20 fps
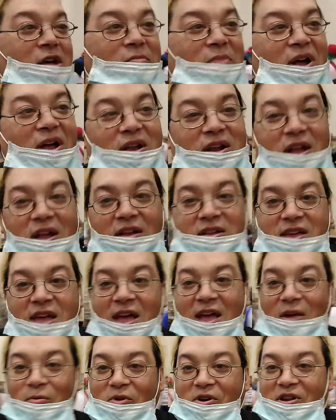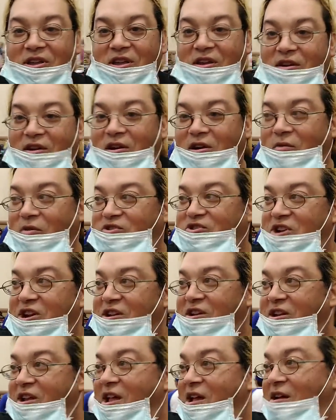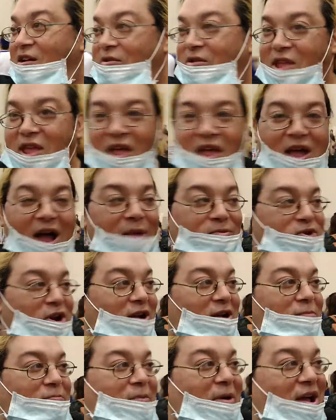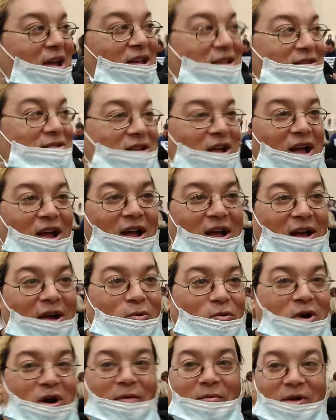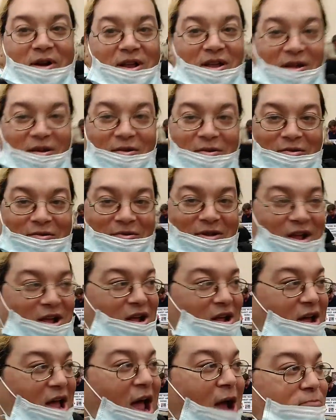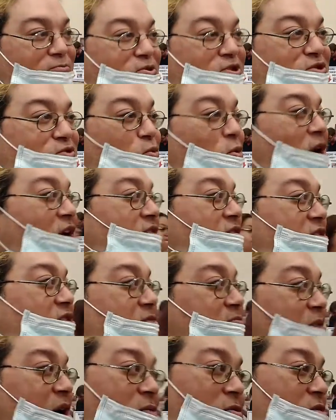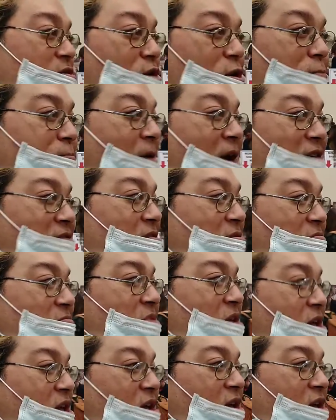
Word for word: But yeah, we're here, we're checking out. I'm trying to find wherever the hell Averis went, so we'll go find them